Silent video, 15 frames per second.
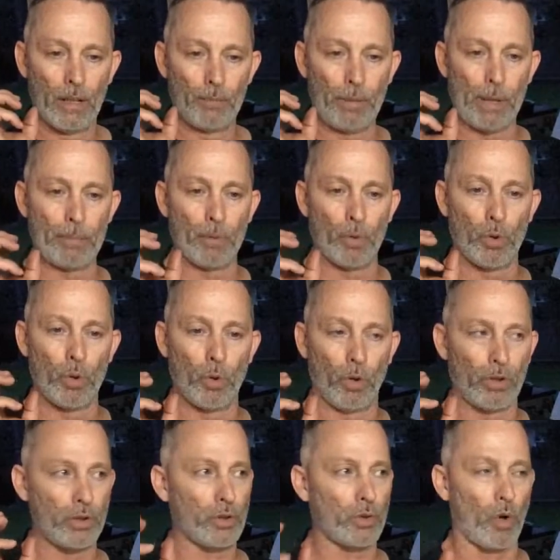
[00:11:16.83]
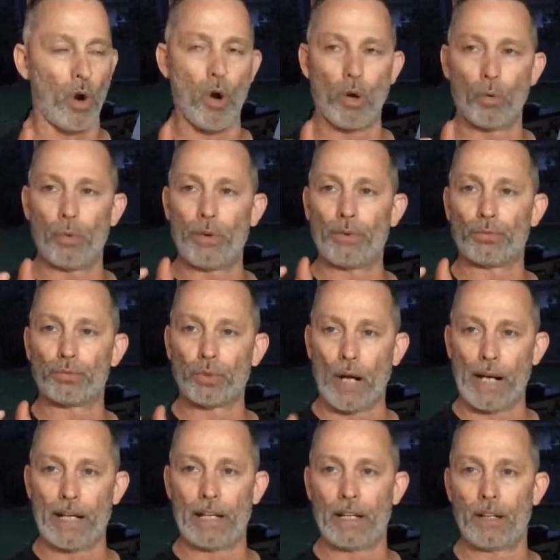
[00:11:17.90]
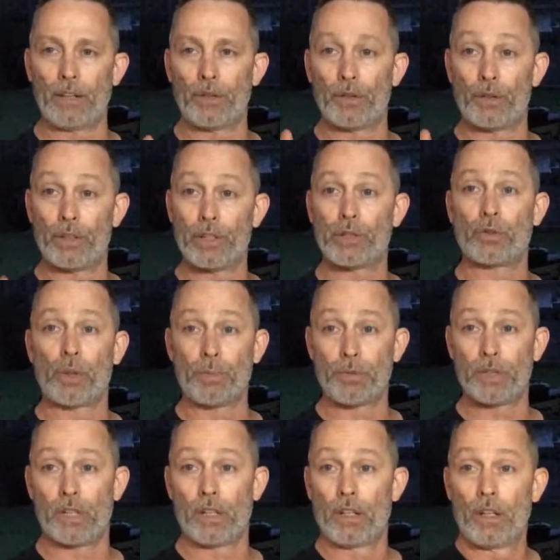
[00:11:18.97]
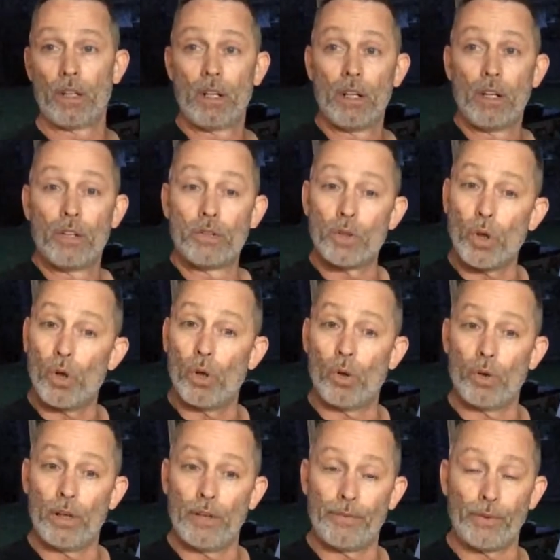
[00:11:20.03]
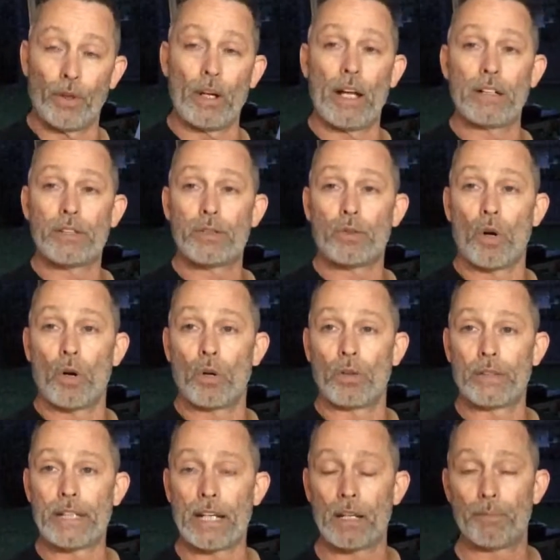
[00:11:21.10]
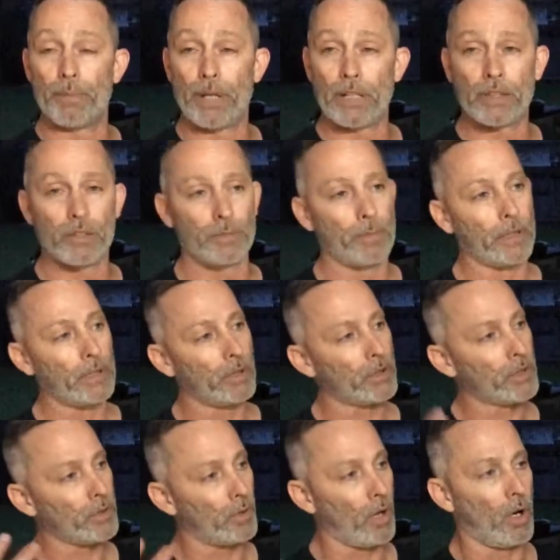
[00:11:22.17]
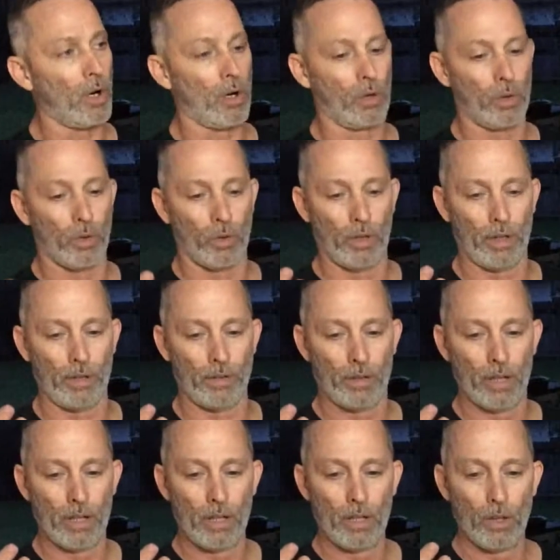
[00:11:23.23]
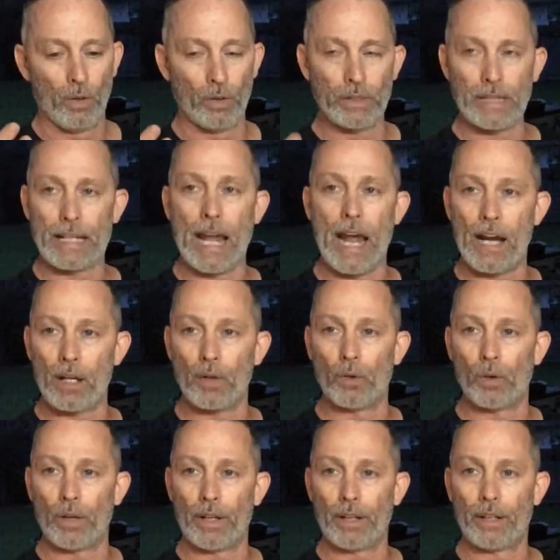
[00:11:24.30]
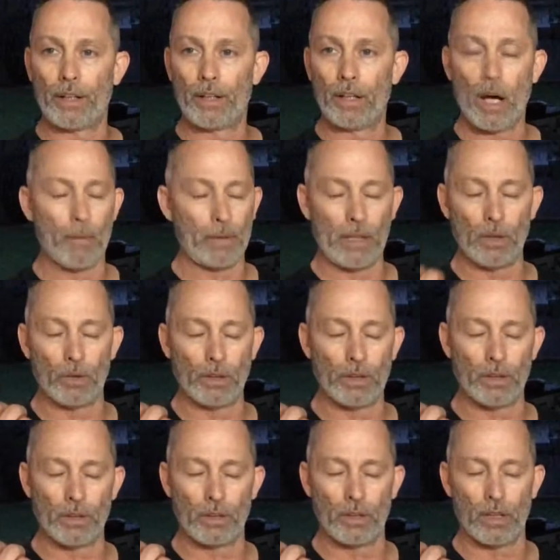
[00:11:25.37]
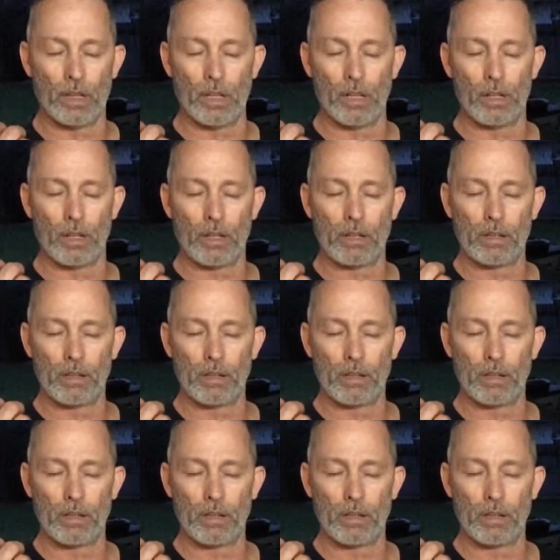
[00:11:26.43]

people who are strong with writing their description. So if you're not strong on taking pictures, but you're strong on your category, I mean on your